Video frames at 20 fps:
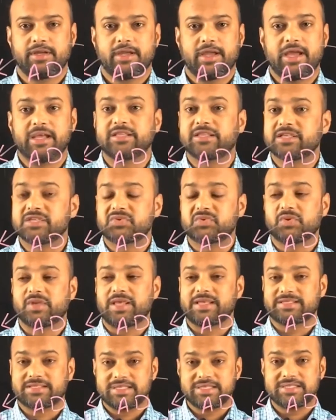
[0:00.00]
And this will
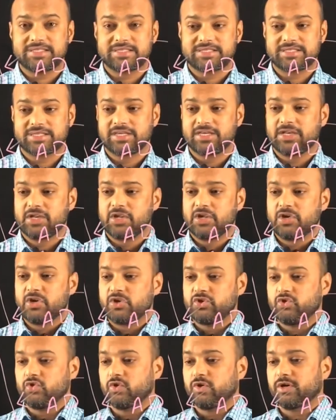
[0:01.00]
assist
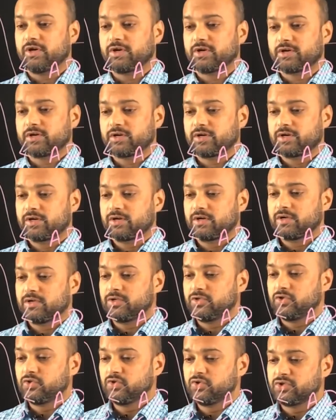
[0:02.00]
your
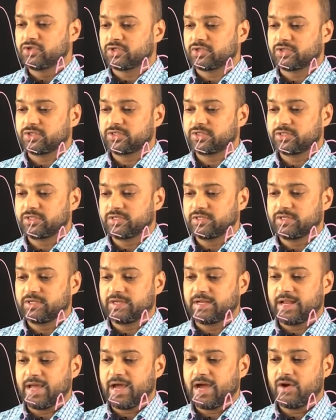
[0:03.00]
users
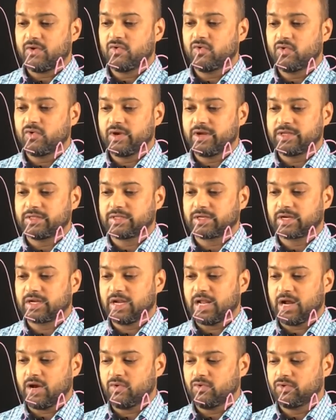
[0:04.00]
now in the
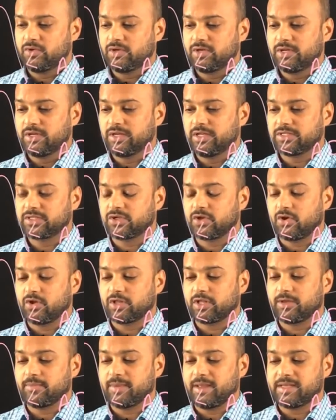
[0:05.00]
cloud. Let's
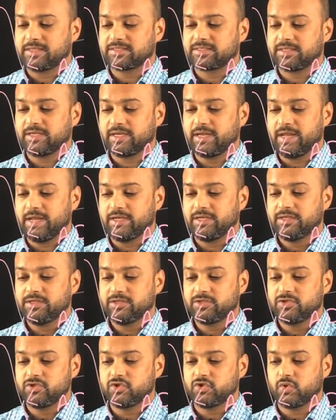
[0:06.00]
call them as, again,
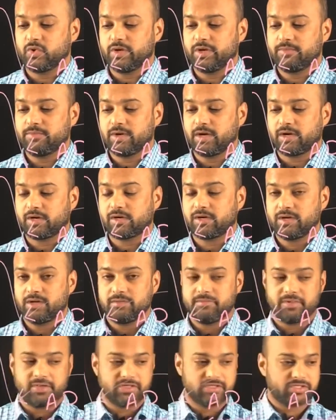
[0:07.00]
Joe and Mark,
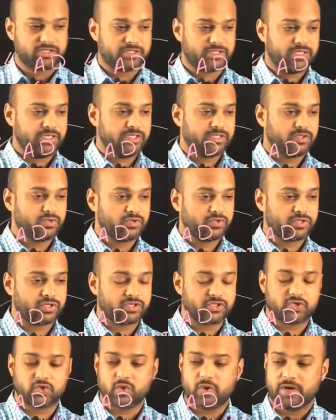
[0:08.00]
because these
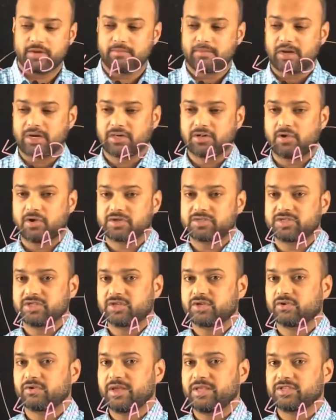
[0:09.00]
users, Joe and Mark, got
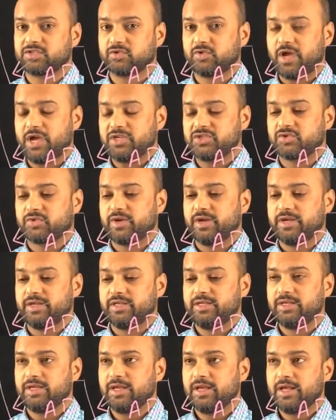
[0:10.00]
synchronized to Azure
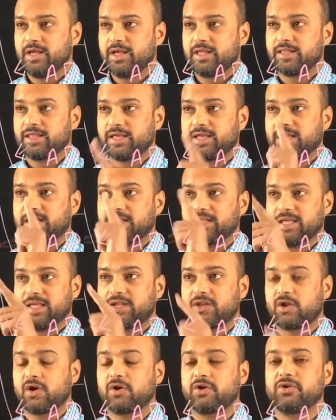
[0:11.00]
AD. They can
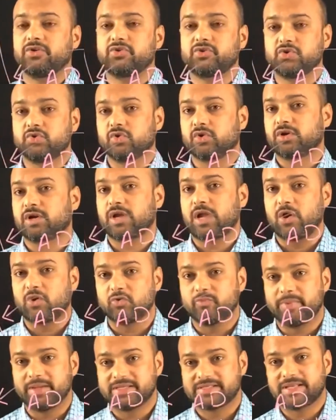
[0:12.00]
then log into your
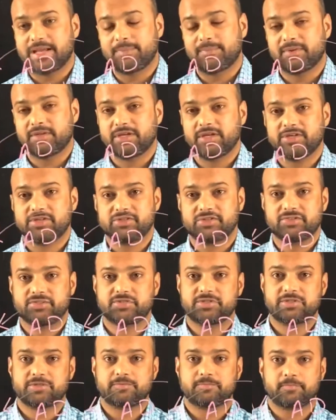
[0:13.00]
cloud-based
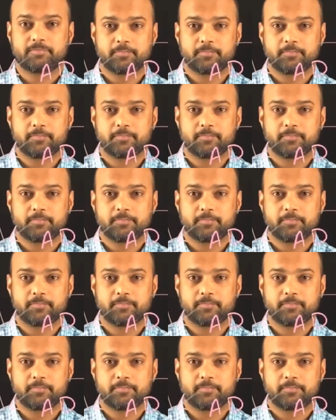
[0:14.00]
applications.